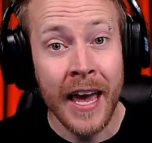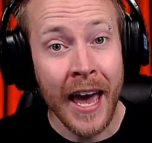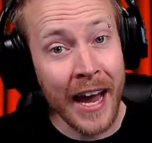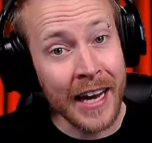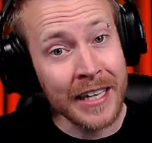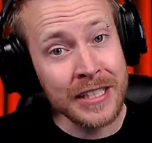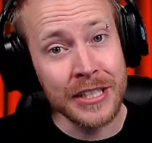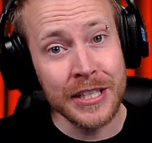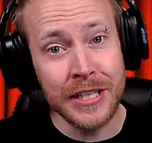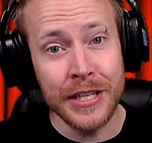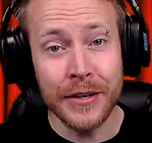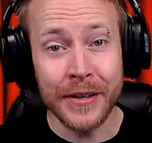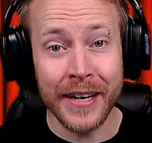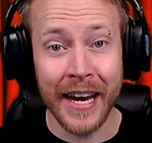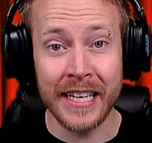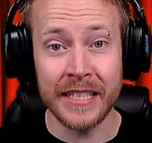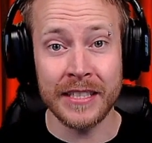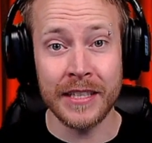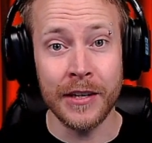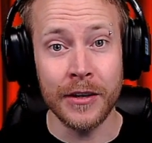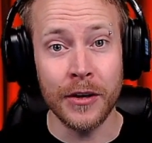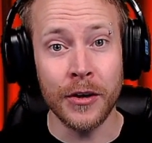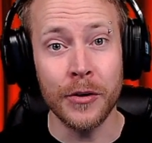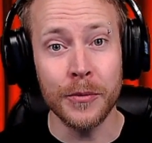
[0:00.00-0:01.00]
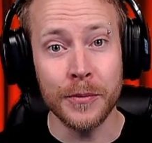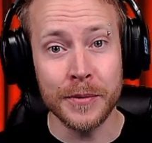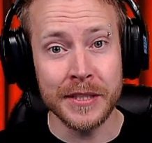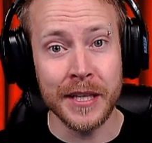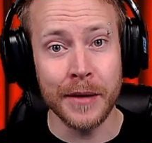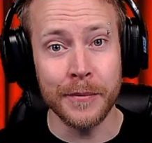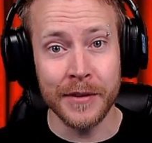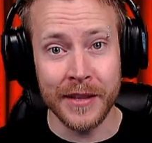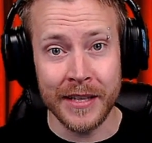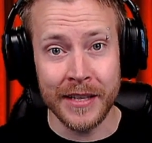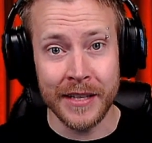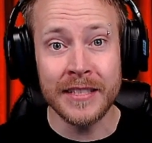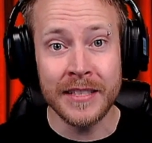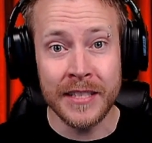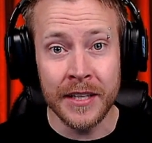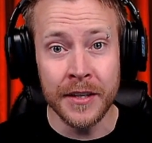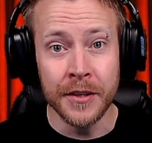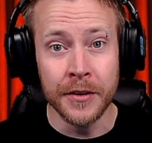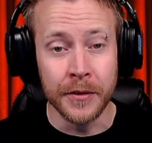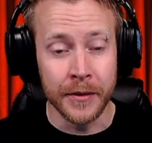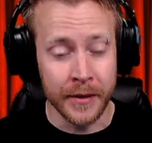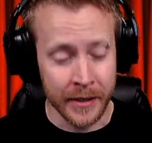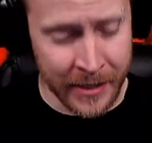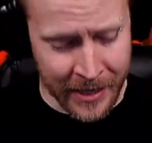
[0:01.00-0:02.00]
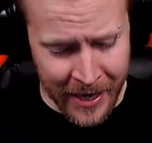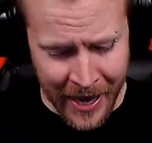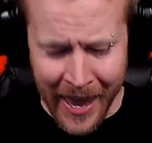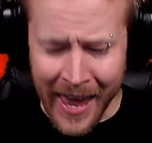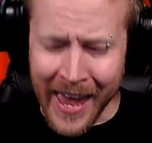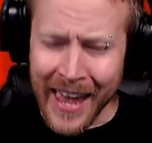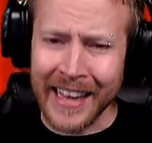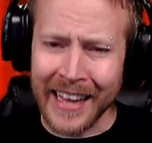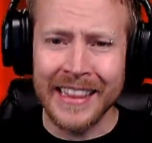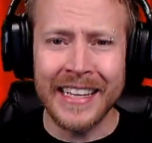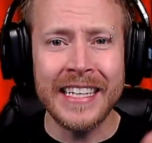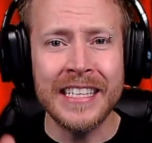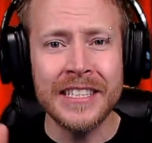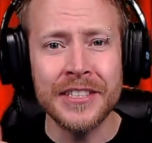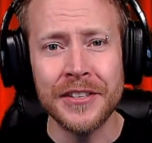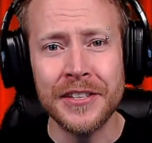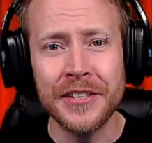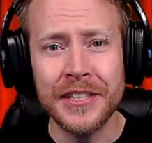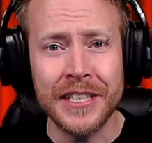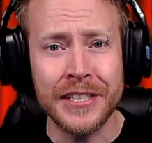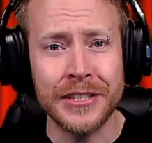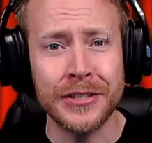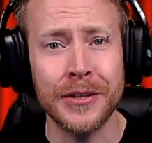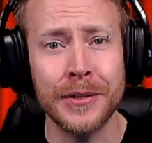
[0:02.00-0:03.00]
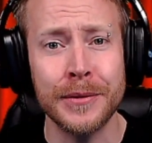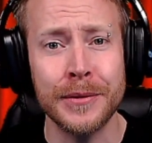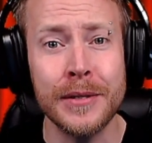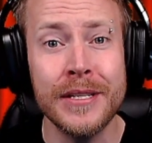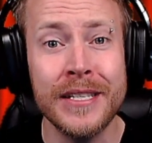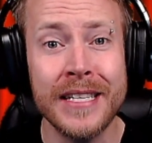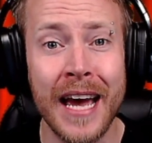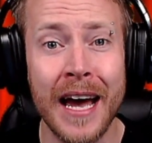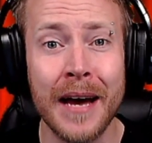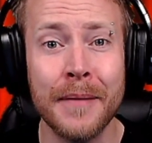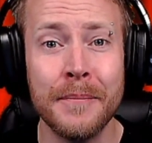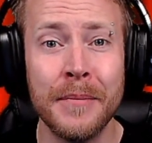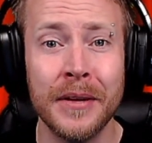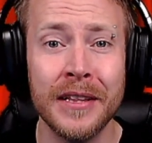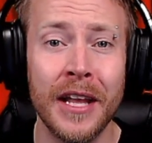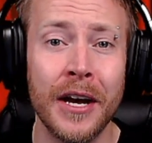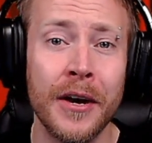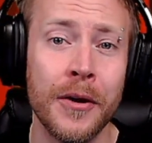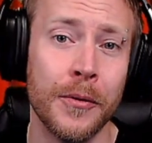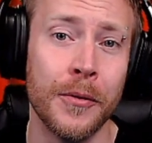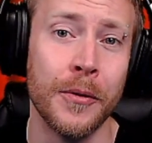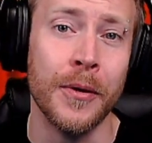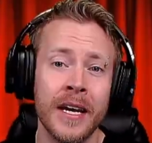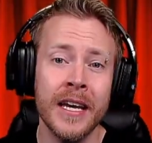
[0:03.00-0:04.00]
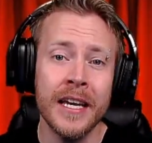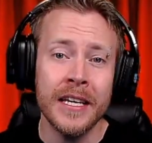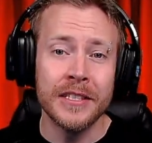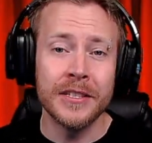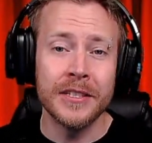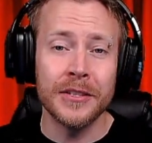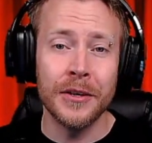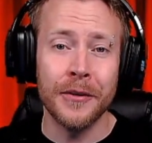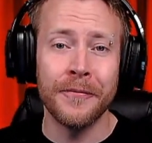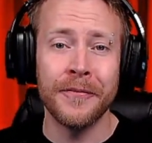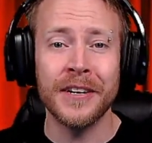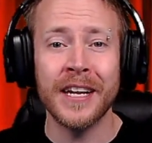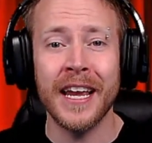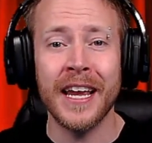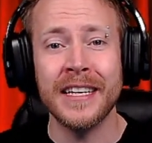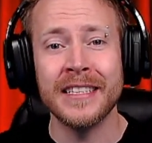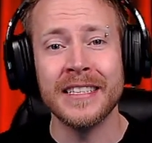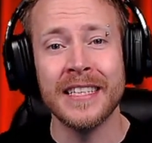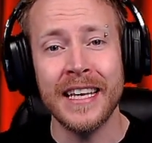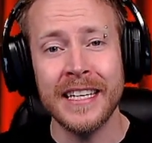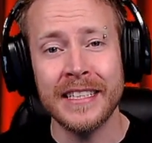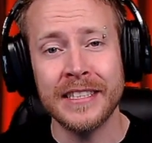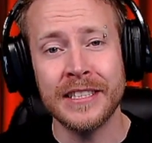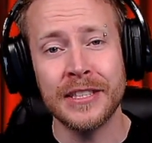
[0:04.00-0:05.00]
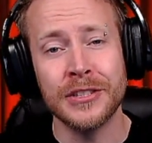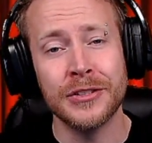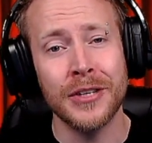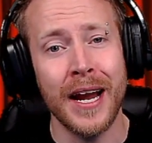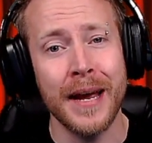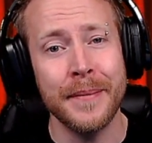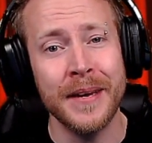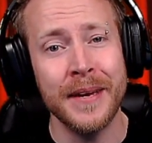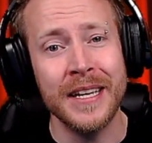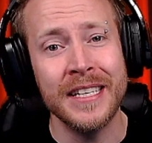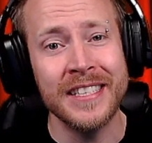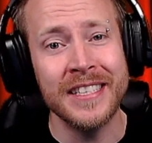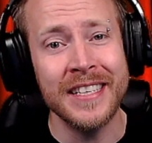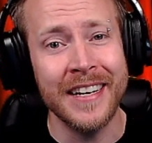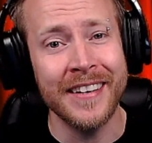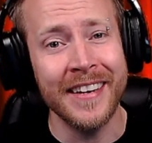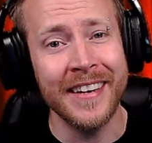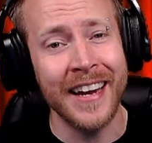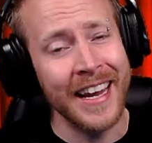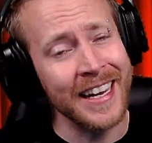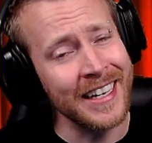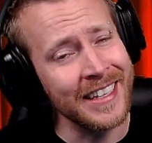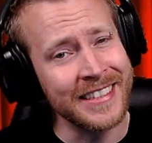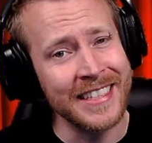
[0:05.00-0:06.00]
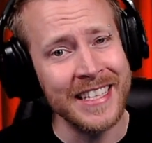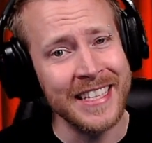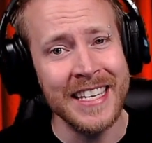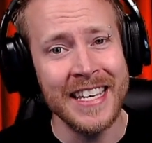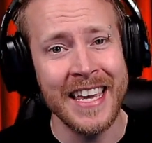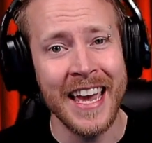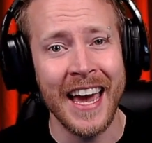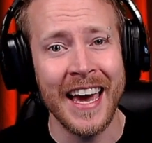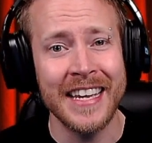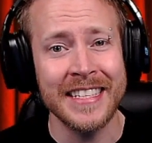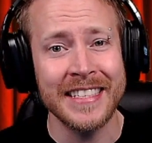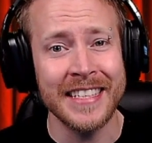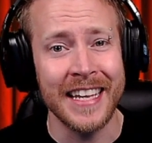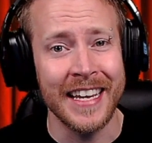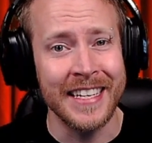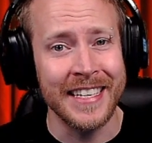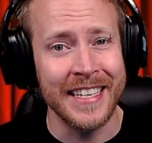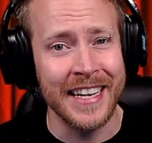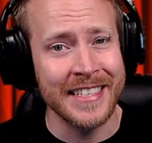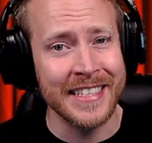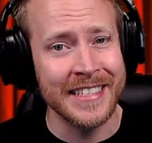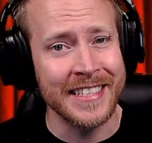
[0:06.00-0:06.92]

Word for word: Actually, you guys can go home with some of this too. Yeah, links are in description down below. So don't forget to like, subscribe, and share, and I'll see you guys next